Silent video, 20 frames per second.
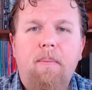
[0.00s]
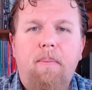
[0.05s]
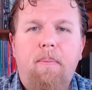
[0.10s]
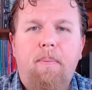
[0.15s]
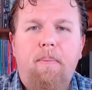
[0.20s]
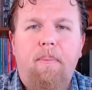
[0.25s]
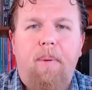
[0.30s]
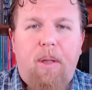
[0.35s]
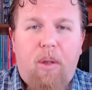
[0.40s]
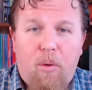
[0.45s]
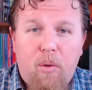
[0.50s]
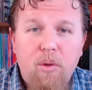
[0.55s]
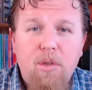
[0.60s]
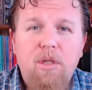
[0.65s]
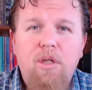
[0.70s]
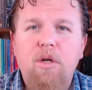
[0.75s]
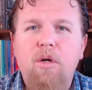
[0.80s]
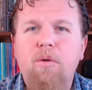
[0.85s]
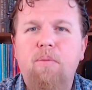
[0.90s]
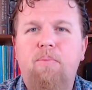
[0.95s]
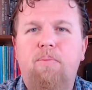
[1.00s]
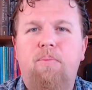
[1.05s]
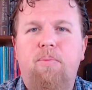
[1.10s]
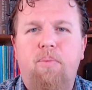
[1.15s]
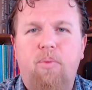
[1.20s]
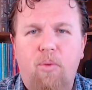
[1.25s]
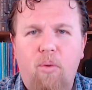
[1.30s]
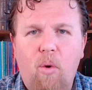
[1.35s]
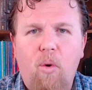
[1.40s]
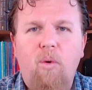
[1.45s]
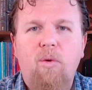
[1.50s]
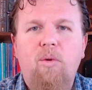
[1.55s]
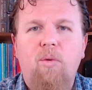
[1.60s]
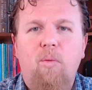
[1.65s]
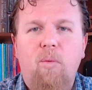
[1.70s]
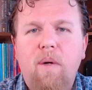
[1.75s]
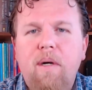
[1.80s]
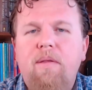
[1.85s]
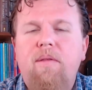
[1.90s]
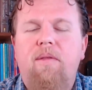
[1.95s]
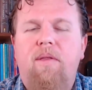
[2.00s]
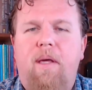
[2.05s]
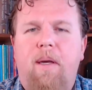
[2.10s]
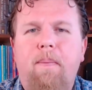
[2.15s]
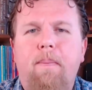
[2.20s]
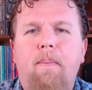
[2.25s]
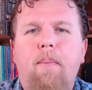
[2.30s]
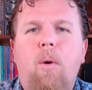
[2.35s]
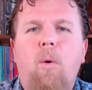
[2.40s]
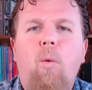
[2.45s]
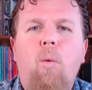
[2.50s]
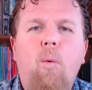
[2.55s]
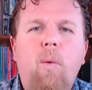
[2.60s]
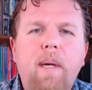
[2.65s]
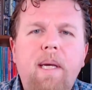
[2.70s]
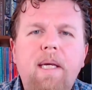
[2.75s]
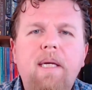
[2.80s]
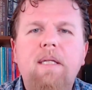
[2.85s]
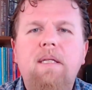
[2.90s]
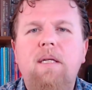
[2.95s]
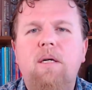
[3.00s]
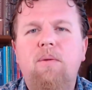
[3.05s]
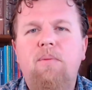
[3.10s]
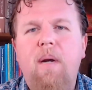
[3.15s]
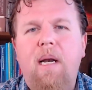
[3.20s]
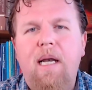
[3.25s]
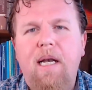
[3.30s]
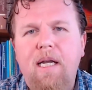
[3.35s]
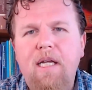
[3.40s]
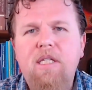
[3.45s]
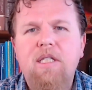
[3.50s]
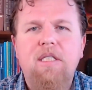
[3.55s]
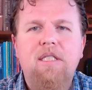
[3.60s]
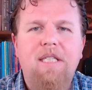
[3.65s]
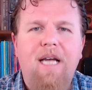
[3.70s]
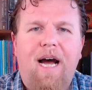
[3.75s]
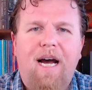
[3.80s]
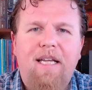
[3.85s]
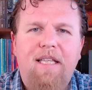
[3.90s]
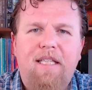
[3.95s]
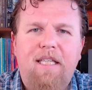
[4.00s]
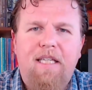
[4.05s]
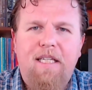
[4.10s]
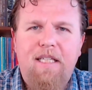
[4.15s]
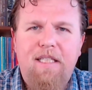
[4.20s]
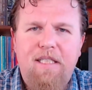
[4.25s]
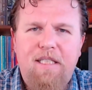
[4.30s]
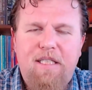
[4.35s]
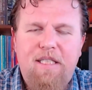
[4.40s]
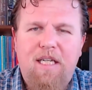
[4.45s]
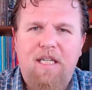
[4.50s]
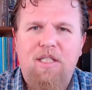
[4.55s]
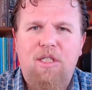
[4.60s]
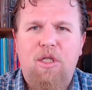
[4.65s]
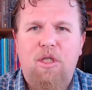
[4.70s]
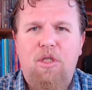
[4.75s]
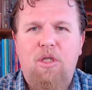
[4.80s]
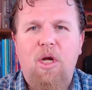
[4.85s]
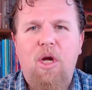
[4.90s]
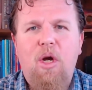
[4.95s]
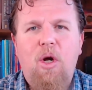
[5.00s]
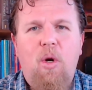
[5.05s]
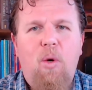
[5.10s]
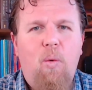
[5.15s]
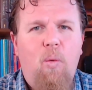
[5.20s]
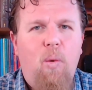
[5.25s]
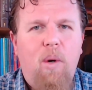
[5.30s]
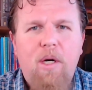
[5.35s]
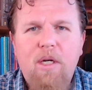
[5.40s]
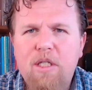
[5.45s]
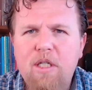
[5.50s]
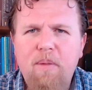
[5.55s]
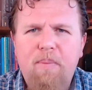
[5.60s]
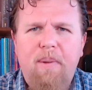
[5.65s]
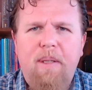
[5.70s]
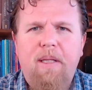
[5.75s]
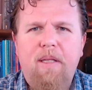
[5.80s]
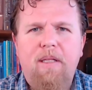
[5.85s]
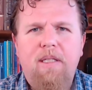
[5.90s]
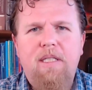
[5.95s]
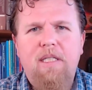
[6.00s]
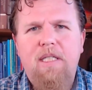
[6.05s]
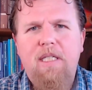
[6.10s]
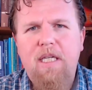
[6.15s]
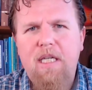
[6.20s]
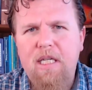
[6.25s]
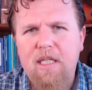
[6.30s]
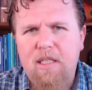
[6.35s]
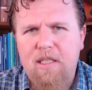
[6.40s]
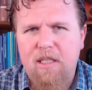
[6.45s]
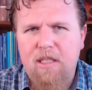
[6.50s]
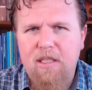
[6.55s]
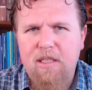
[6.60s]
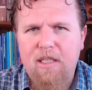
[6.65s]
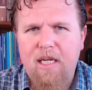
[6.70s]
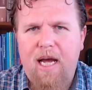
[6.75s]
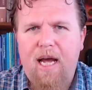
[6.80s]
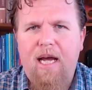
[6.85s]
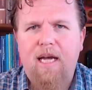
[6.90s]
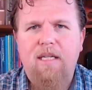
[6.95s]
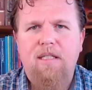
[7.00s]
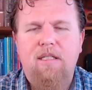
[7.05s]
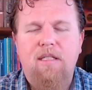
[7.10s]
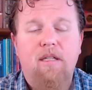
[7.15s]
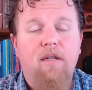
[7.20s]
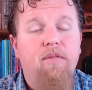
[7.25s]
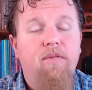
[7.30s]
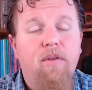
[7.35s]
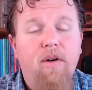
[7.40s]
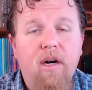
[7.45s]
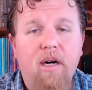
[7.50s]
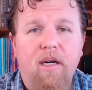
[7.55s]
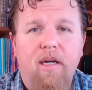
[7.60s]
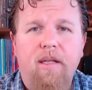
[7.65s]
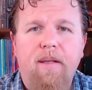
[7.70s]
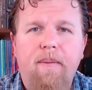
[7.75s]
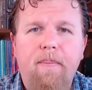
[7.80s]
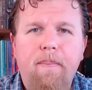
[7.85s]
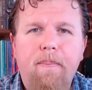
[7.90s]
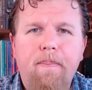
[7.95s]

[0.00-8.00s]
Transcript: but also brought with them weird religious ideas such as worshipping the Caesars as divine.